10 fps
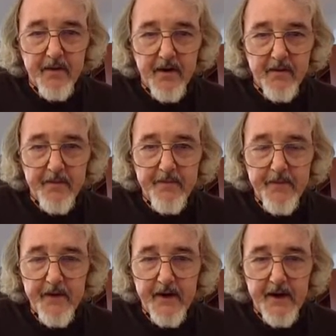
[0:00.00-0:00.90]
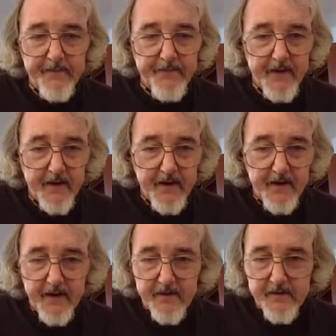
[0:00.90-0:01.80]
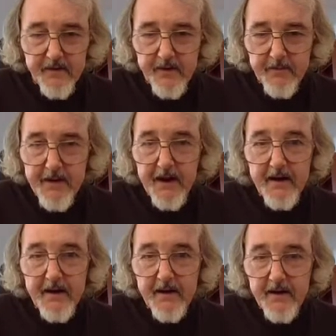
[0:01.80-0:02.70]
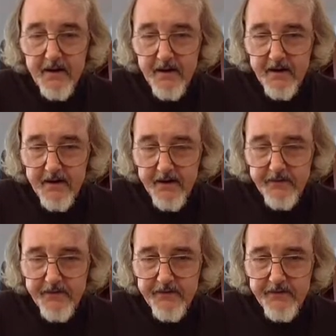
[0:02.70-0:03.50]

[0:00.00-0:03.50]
Not a problem. Okay. So going back, uh, now